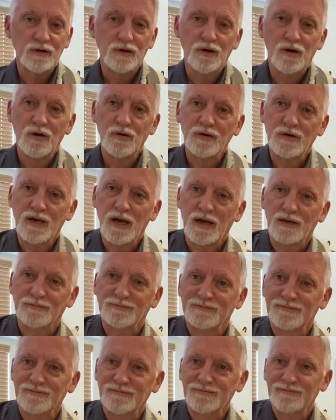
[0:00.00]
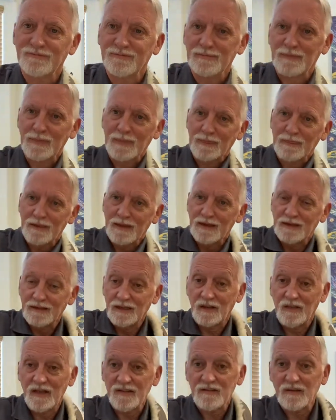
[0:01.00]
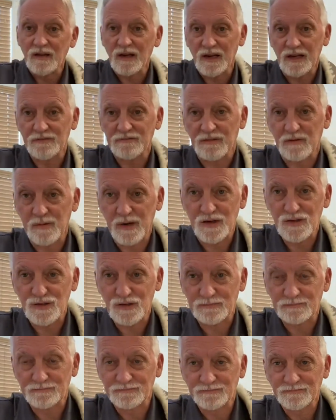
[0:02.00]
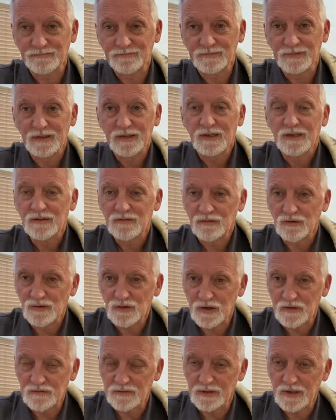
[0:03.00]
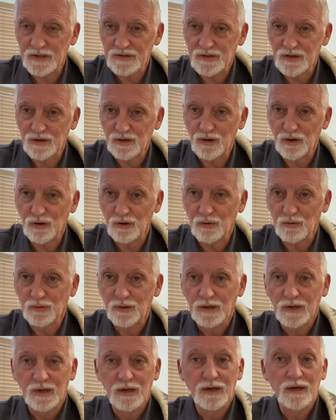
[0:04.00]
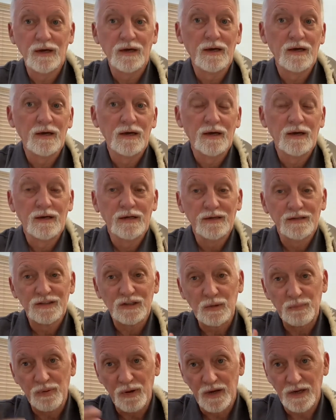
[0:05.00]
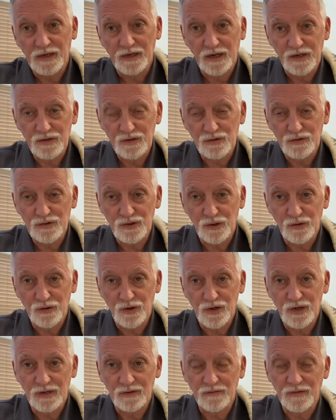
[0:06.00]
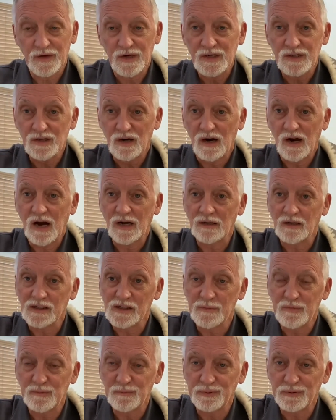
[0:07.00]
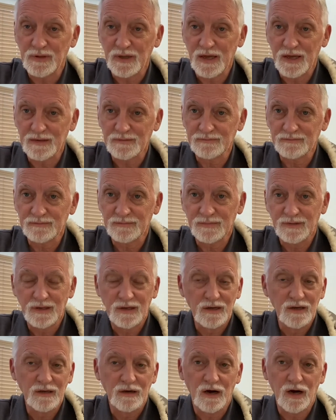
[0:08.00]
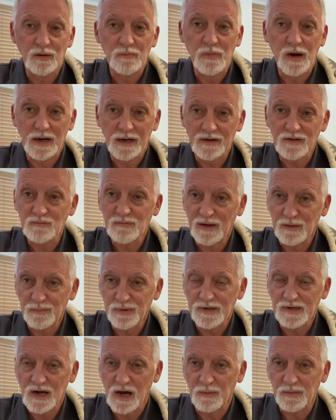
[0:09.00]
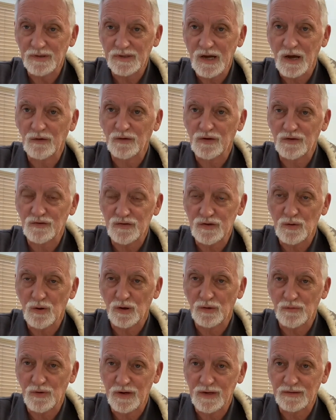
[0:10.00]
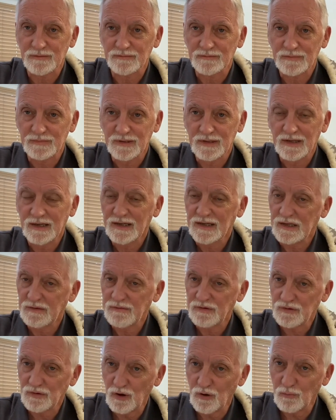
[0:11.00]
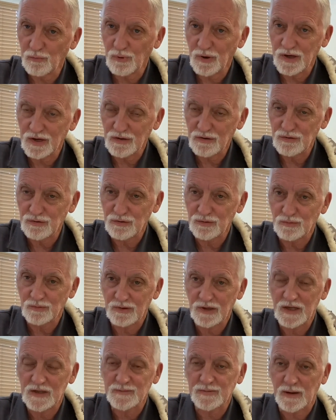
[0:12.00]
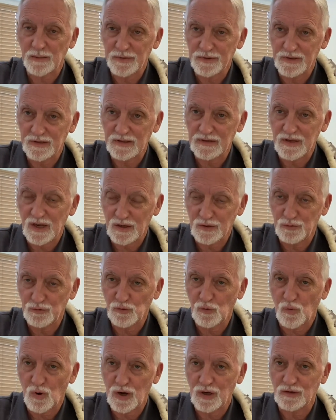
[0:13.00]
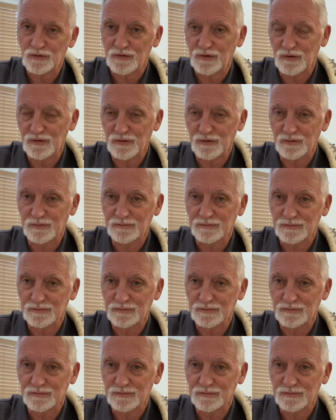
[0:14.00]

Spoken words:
Okay, well, that's a lot of information. So just to let you know, depending on your journey on the guitar, how long you've been playing, harmonics may be common knowledge to you already. If it's all brand new, it's probably going to take you a while to do.